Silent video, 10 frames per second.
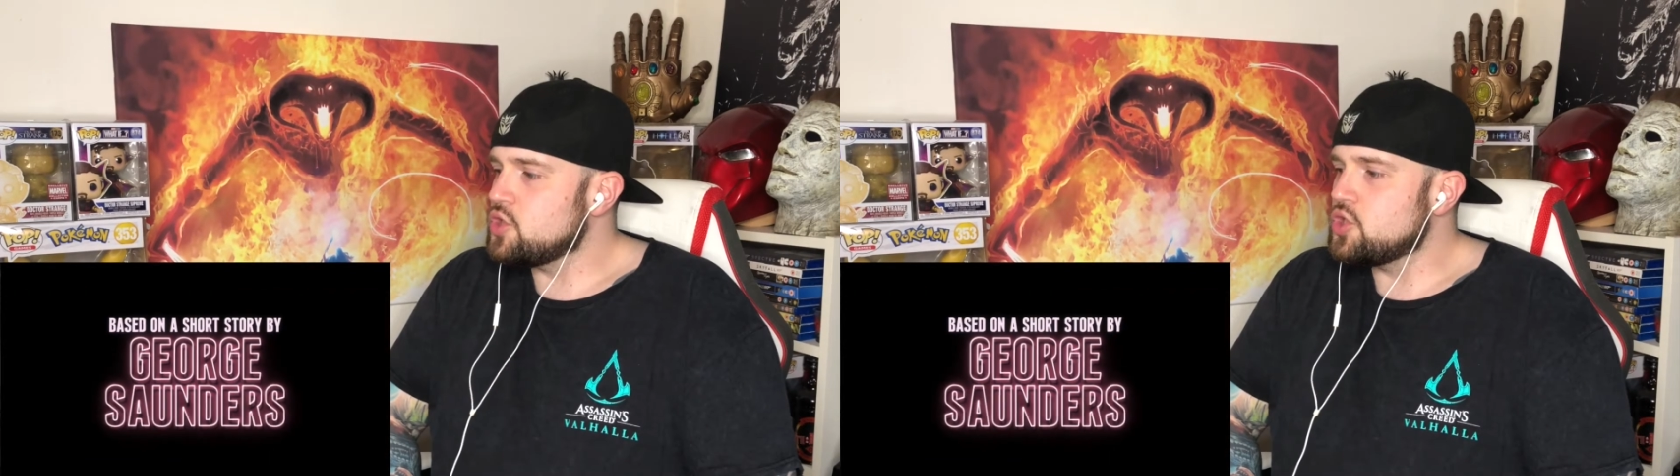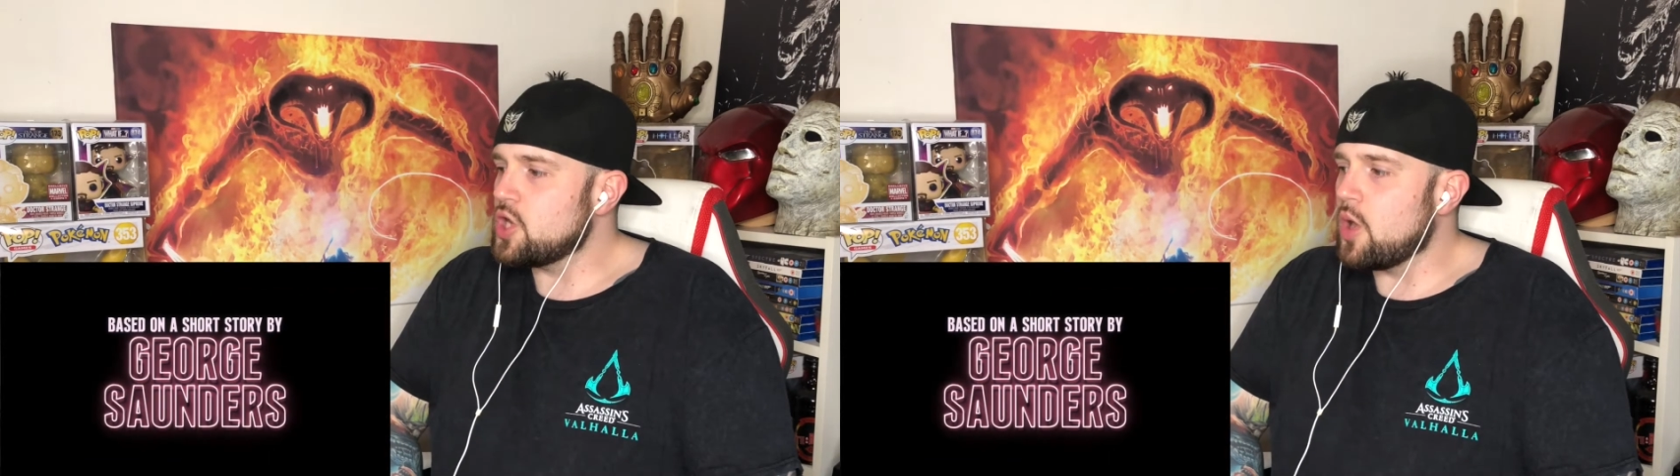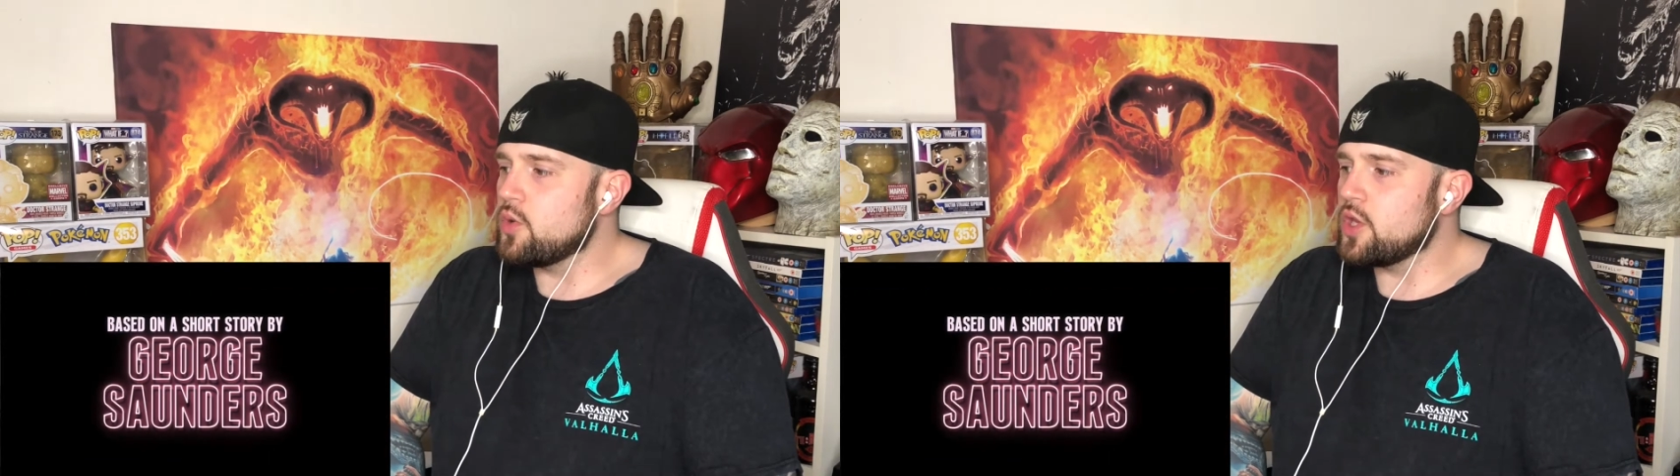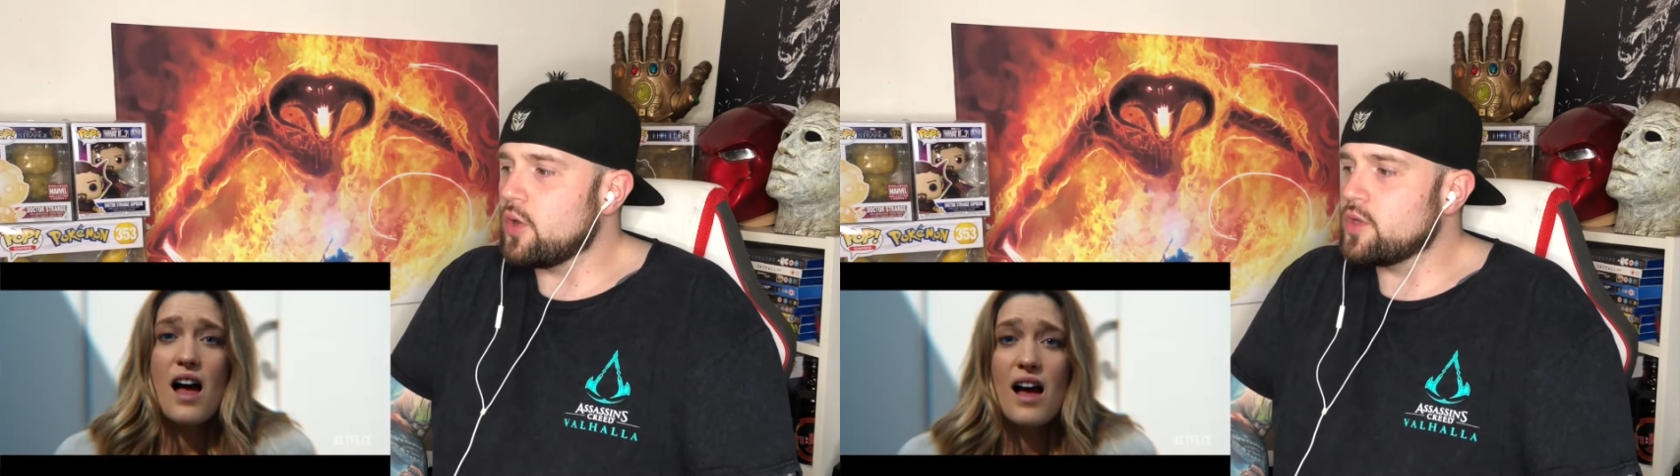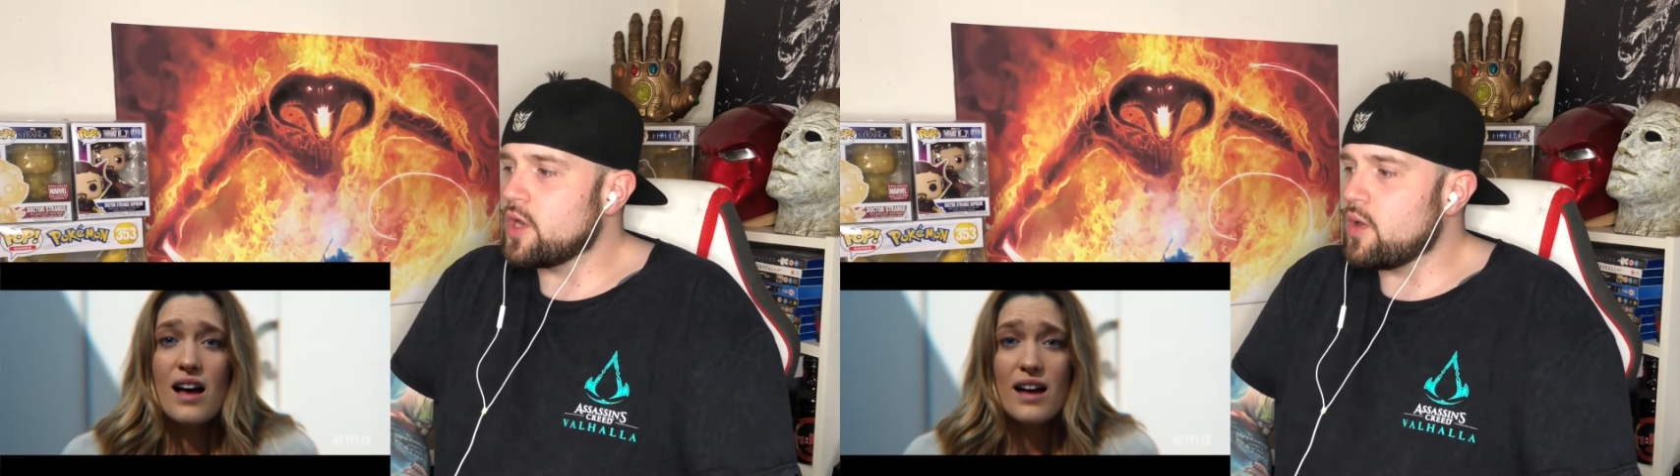Yo,
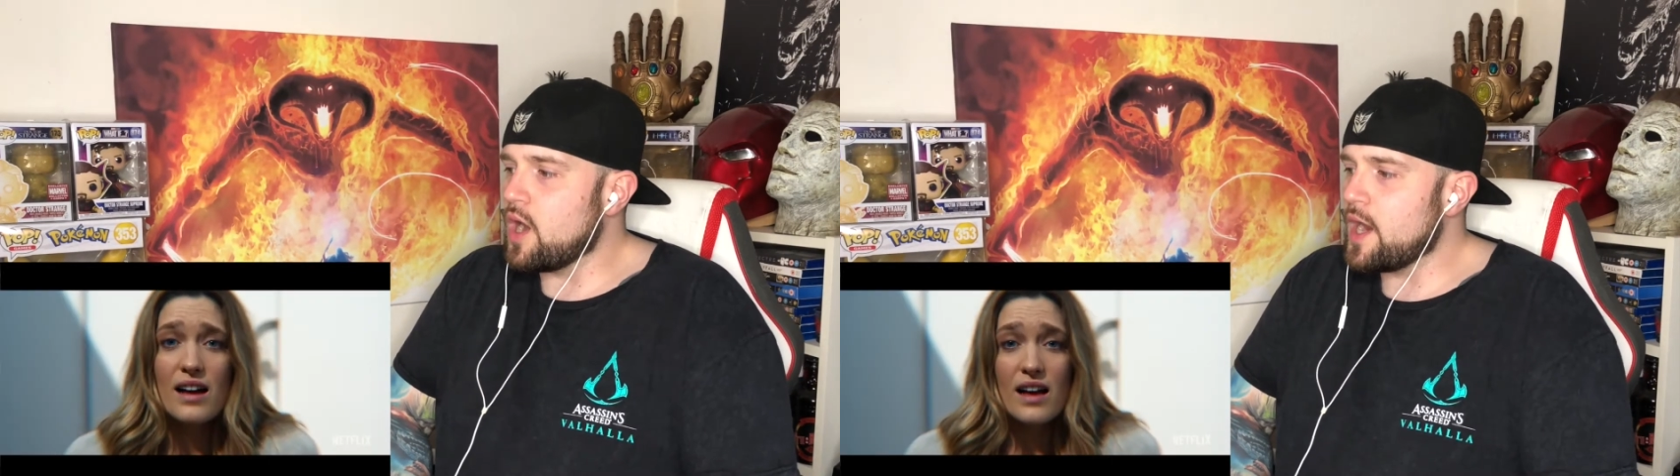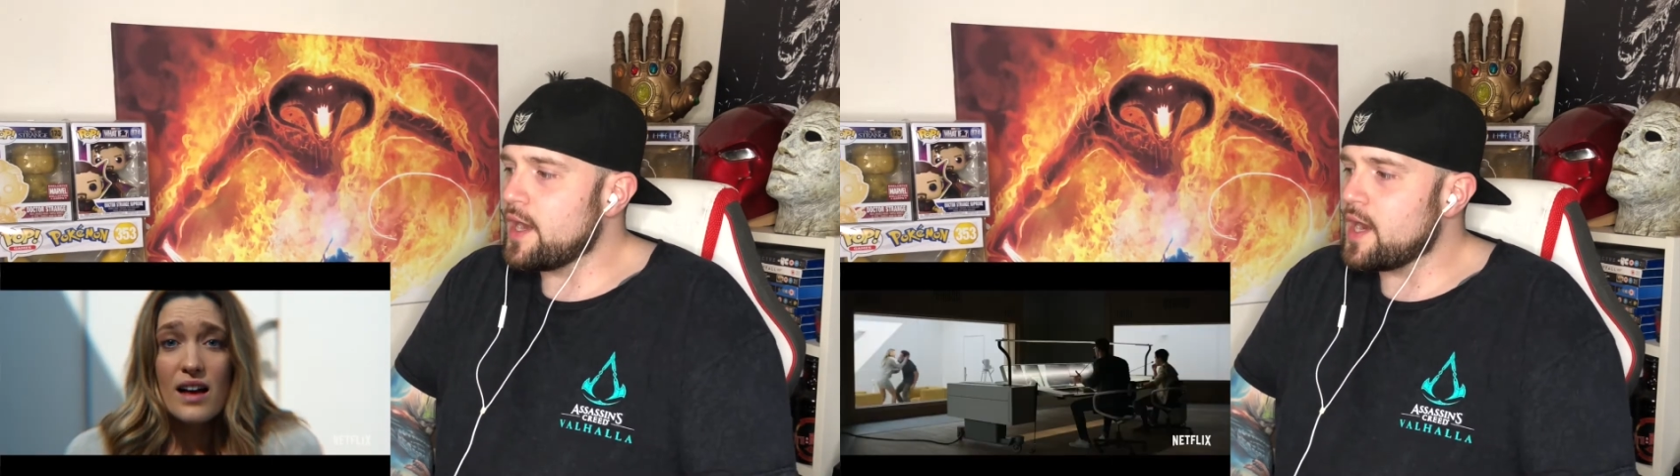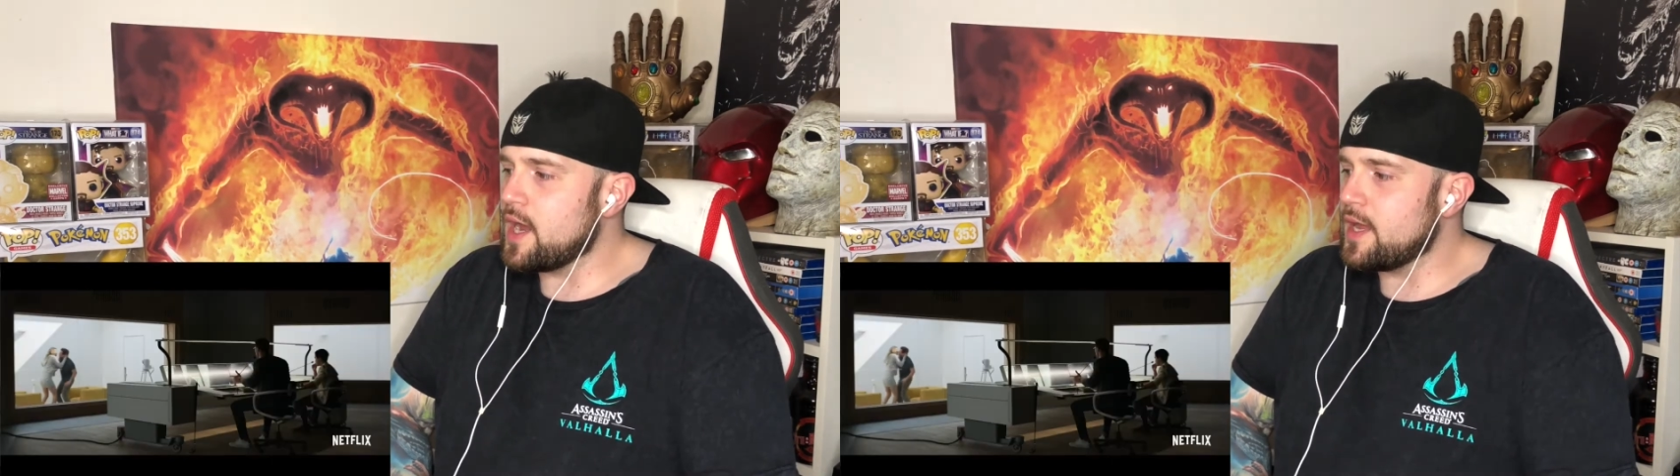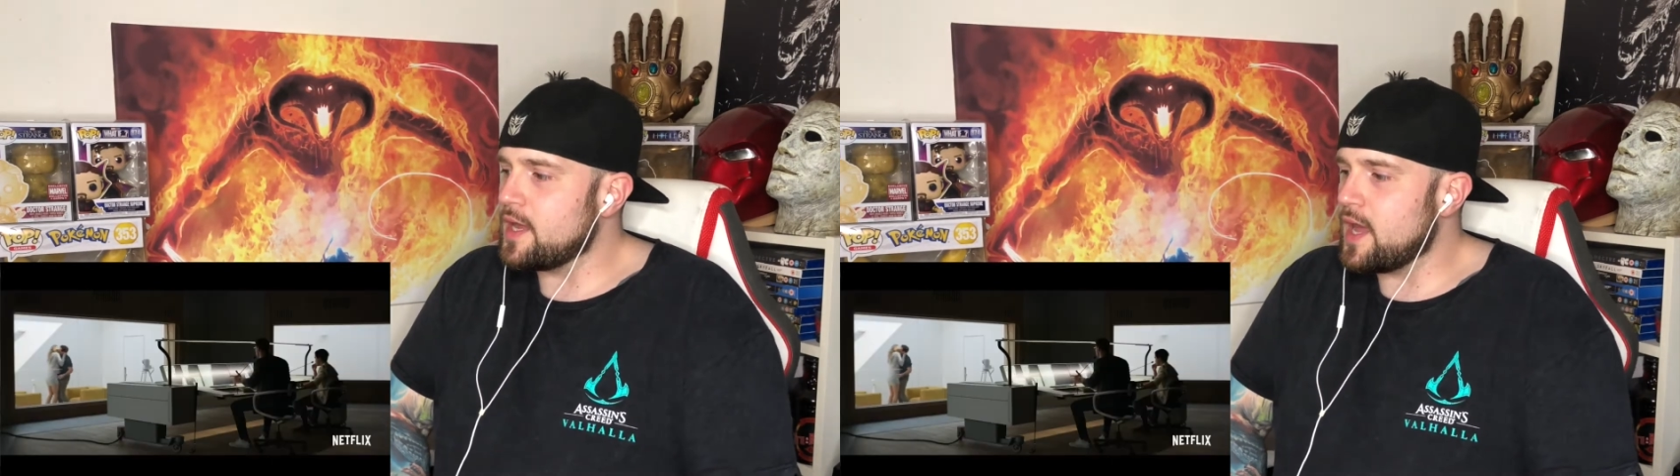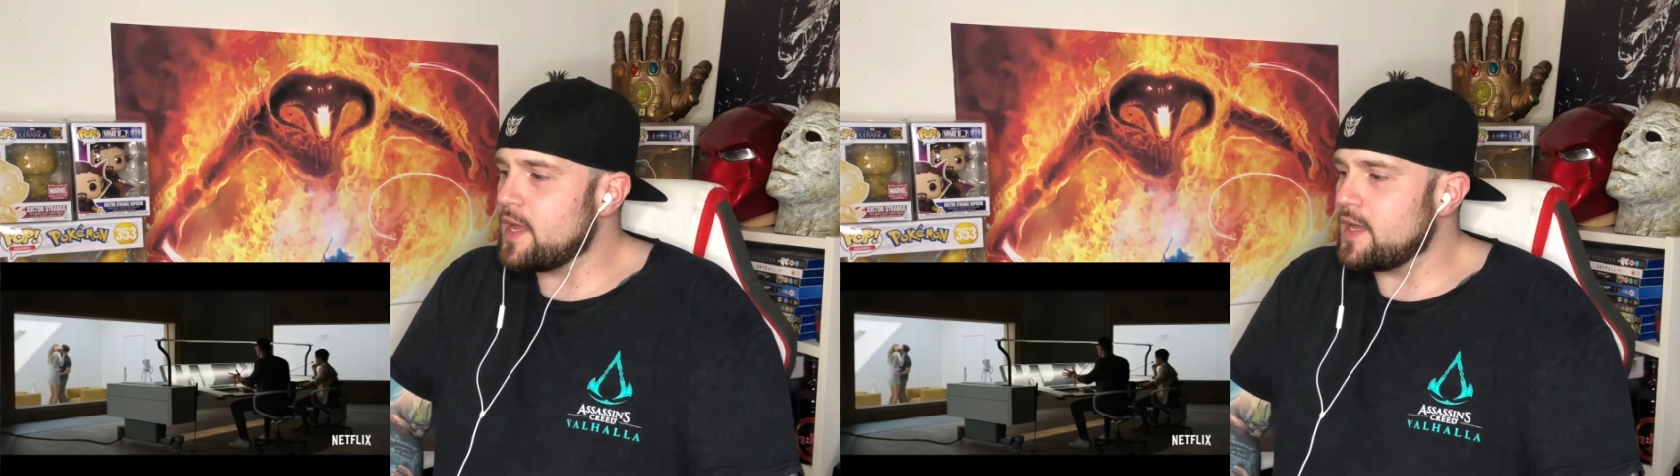yo, yo. Alright,
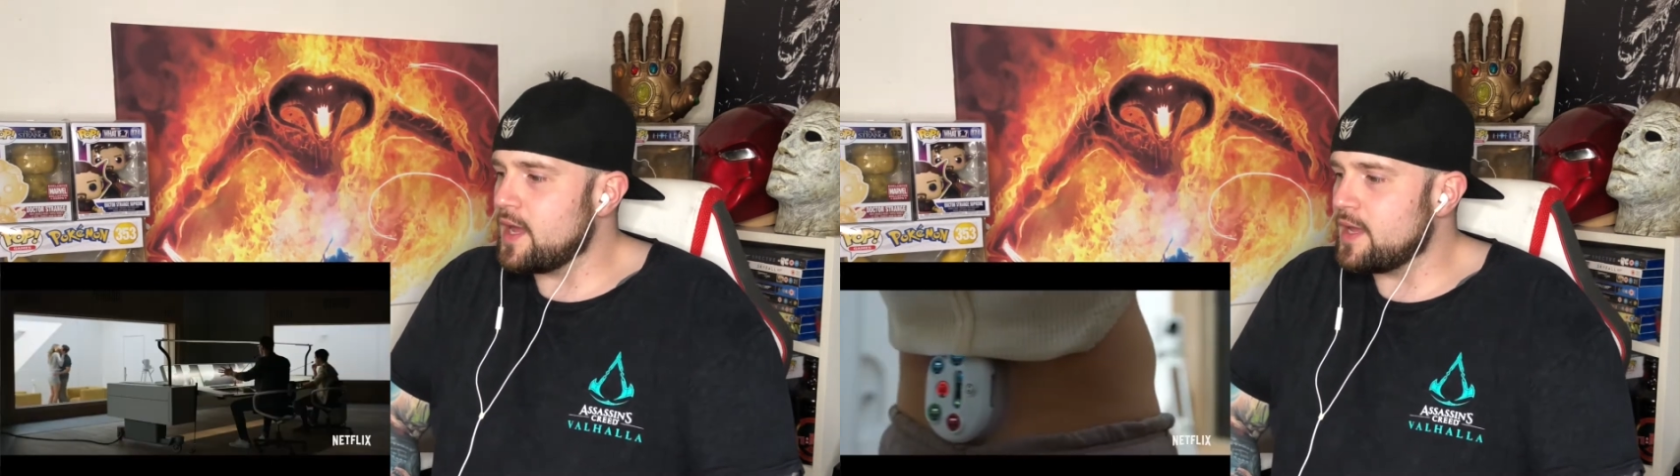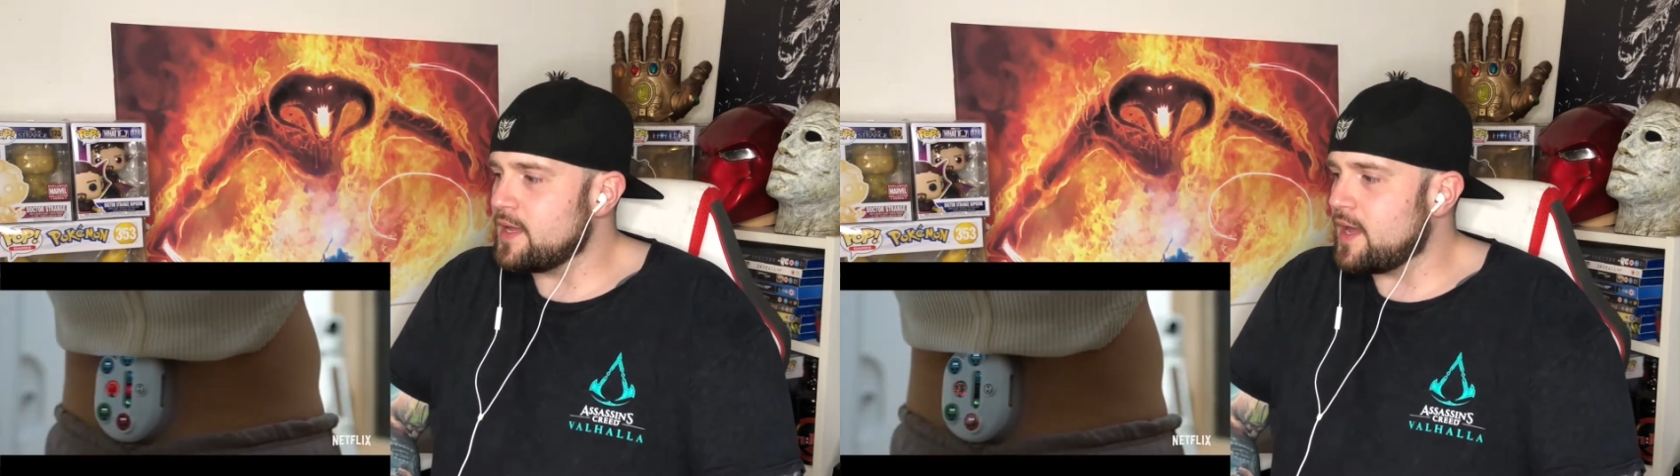alright, alright, alright,